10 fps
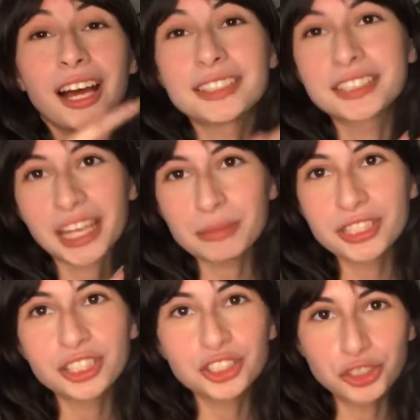
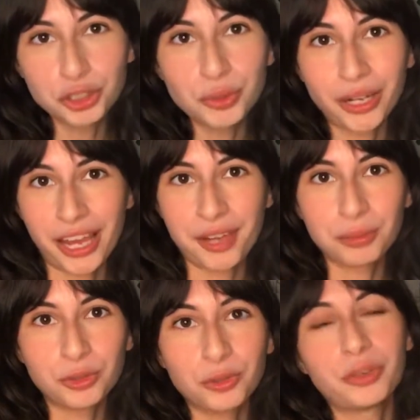attempted to do an
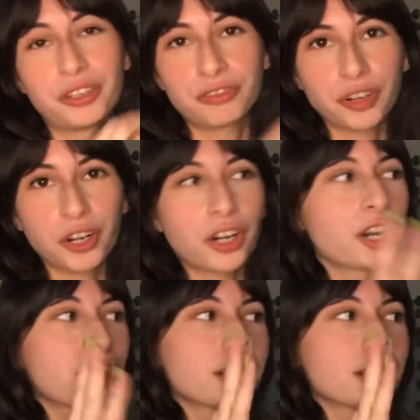animal with fur,